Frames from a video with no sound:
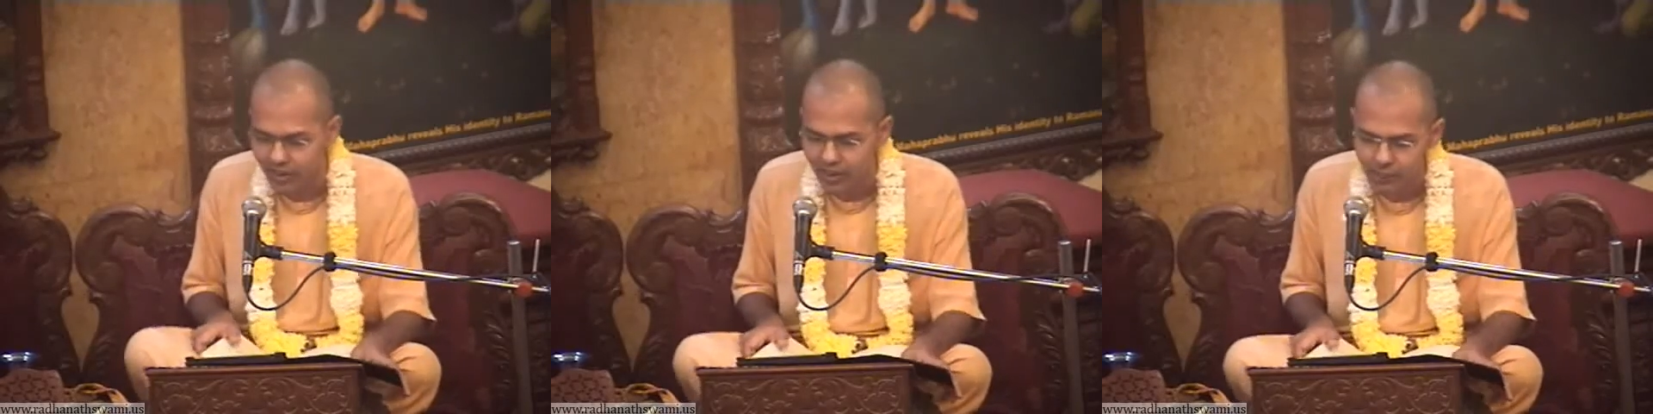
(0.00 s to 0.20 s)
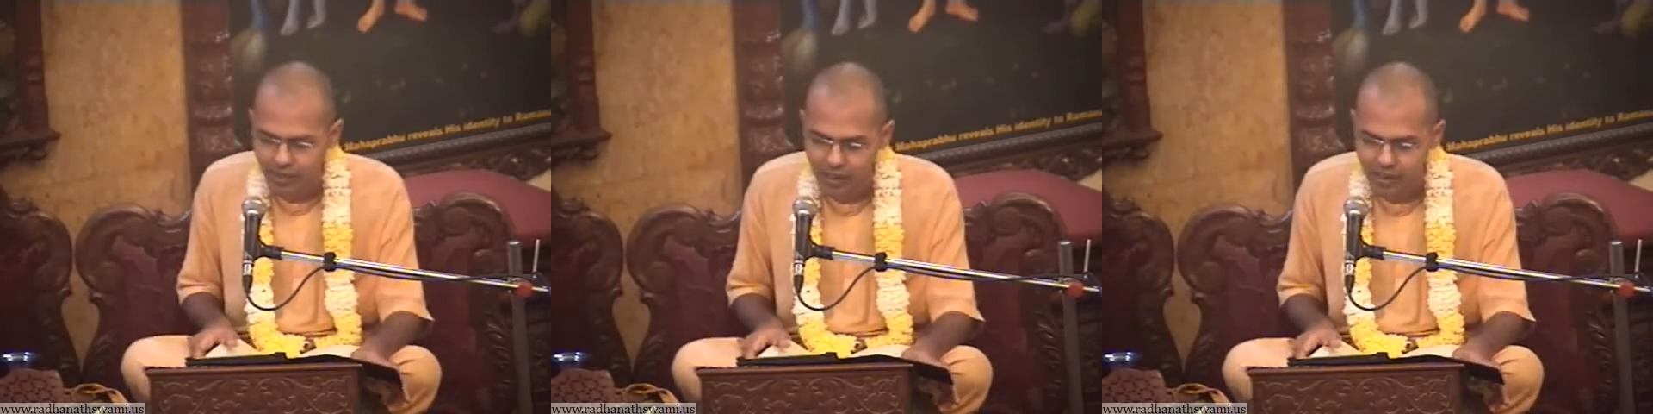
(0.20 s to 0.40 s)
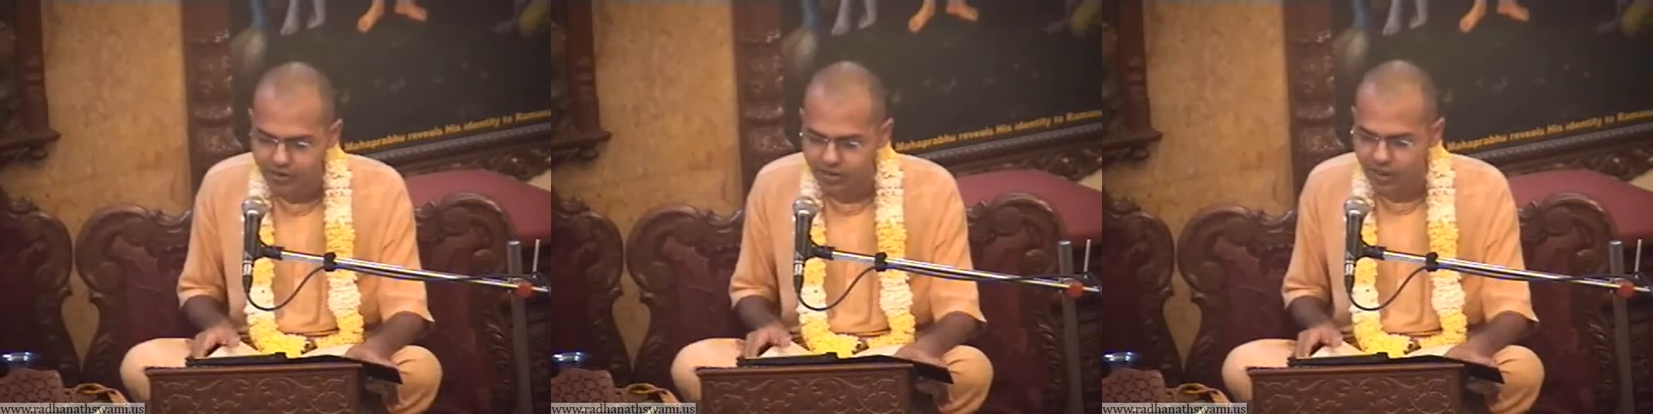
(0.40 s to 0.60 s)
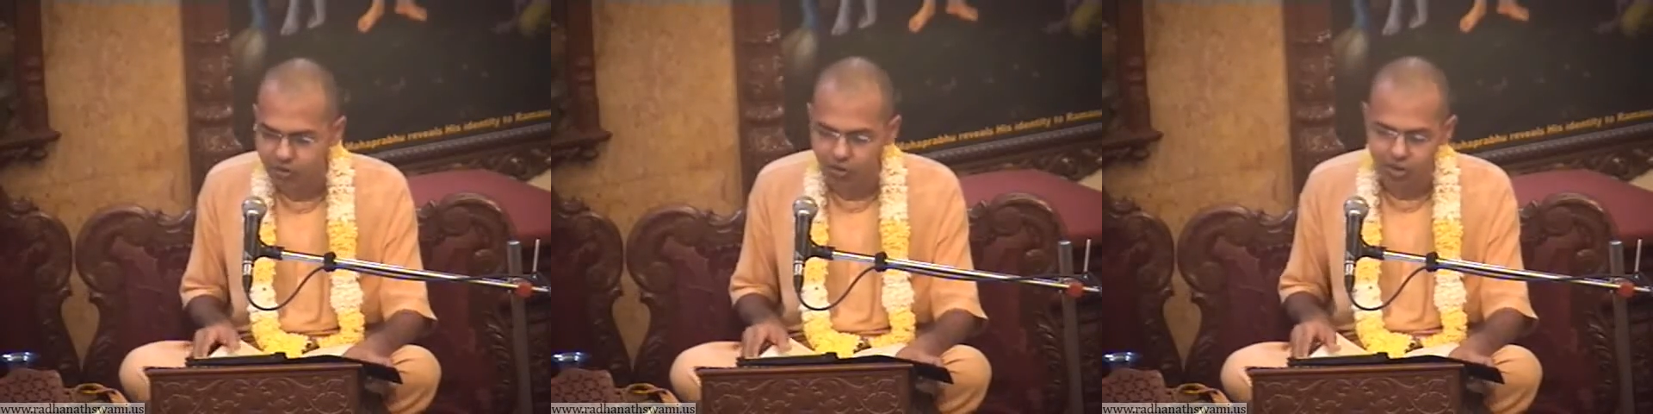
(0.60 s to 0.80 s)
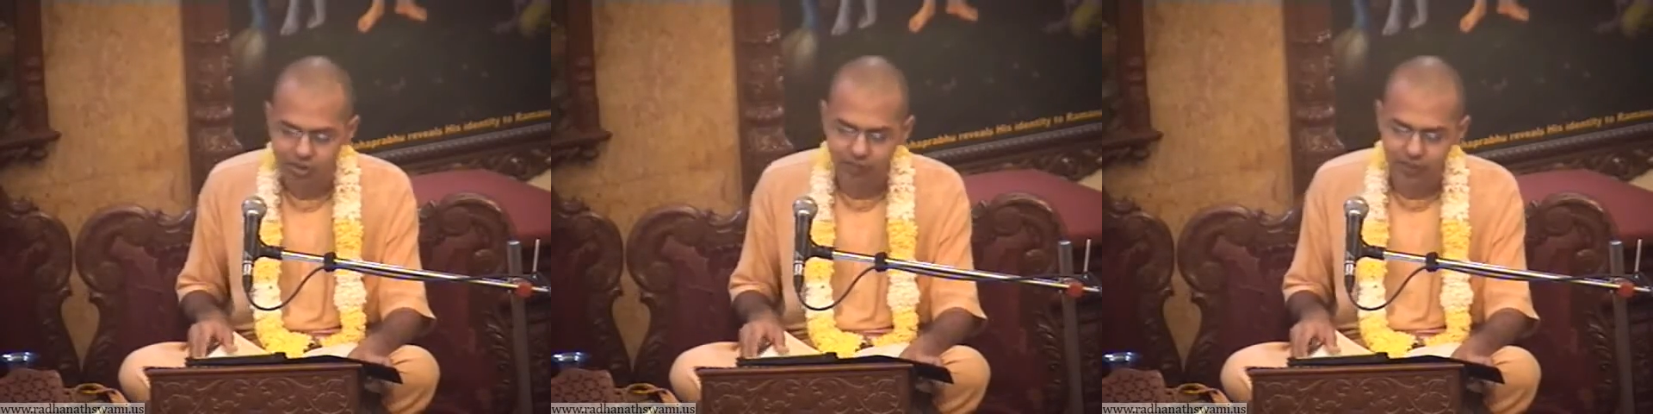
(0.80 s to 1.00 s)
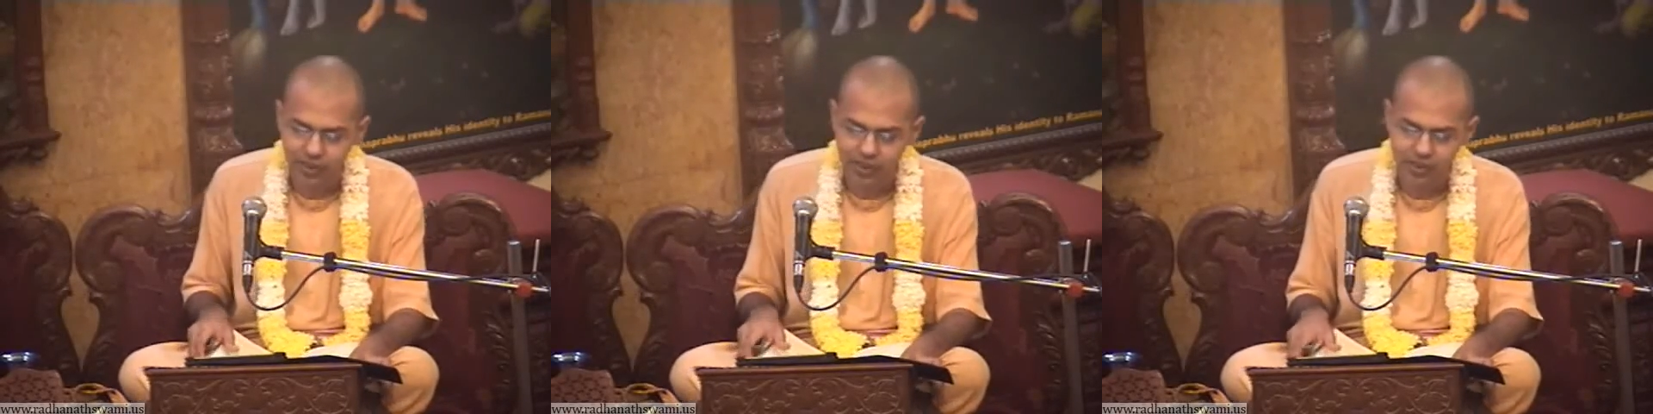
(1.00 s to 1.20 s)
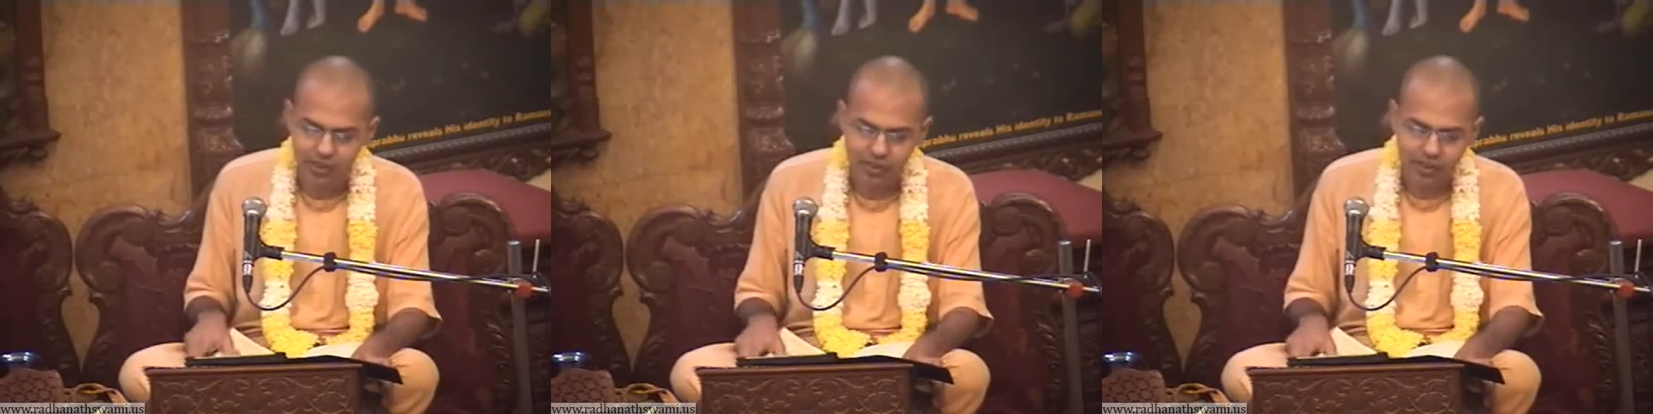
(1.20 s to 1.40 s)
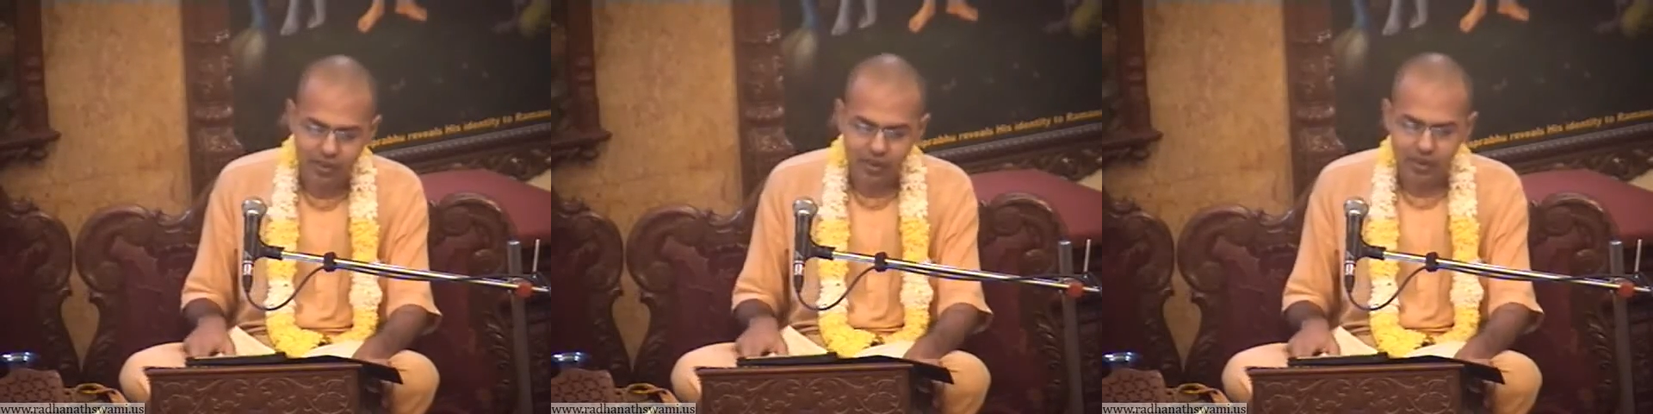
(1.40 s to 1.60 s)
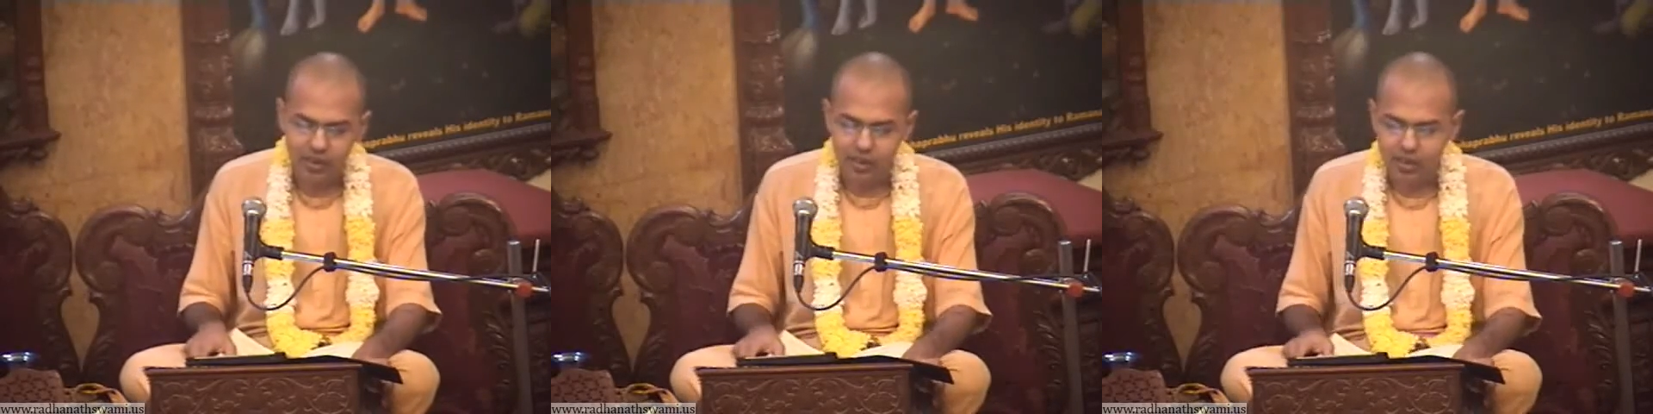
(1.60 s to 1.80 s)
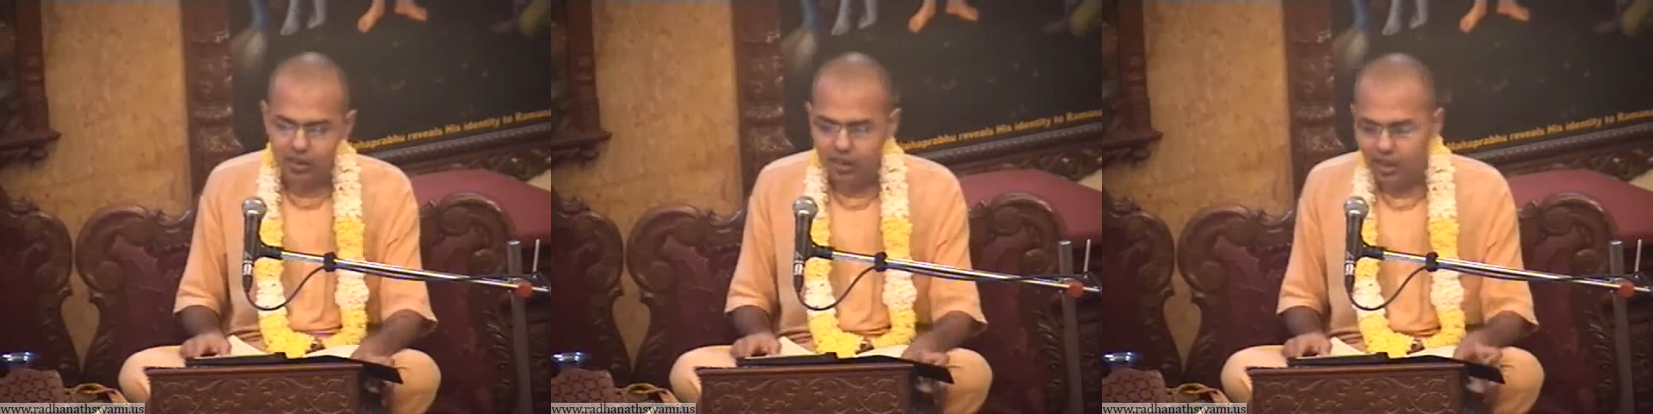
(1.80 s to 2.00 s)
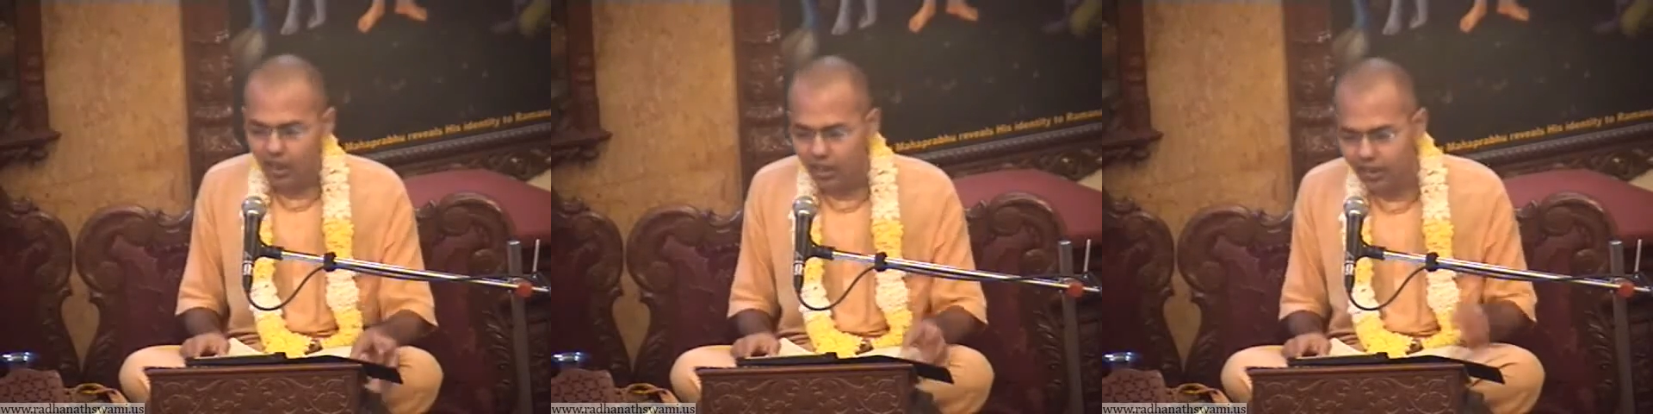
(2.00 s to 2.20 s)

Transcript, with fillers: demigods are glorified. And